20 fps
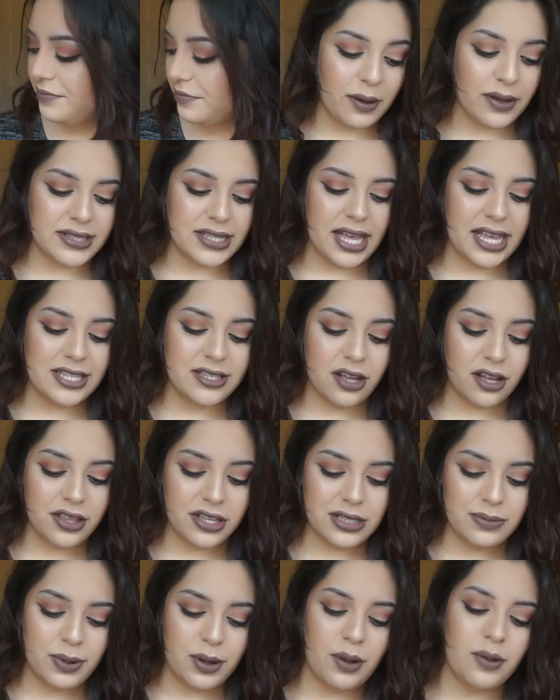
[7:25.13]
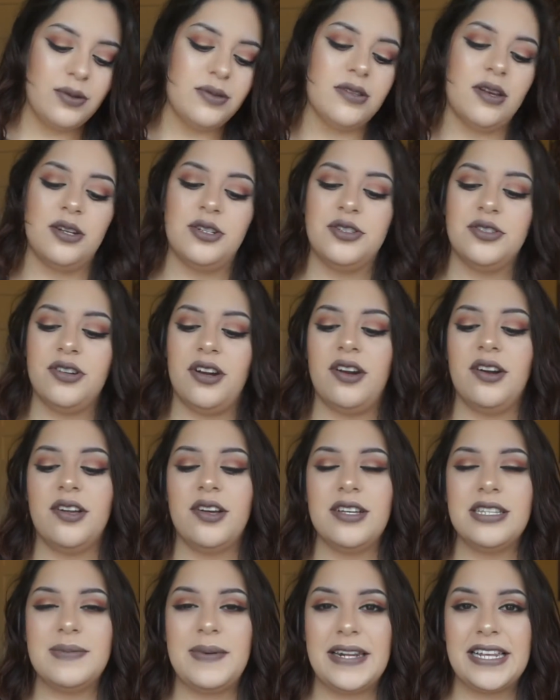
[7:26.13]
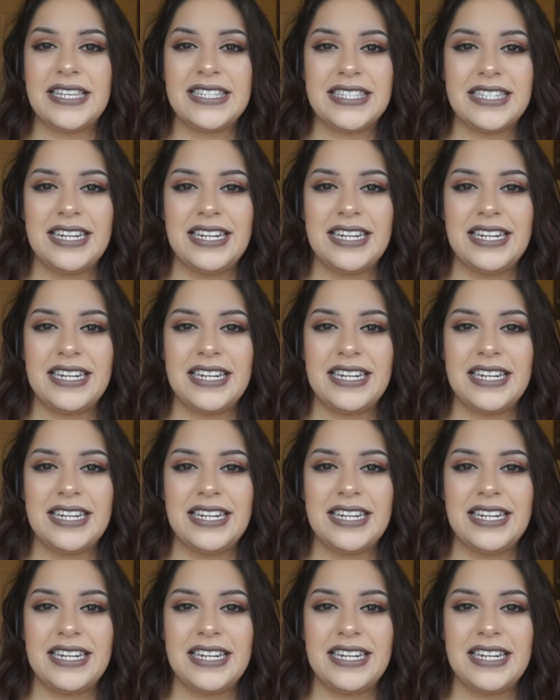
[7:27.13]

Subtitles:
Guys, I saw this post on Gerard Cosmetics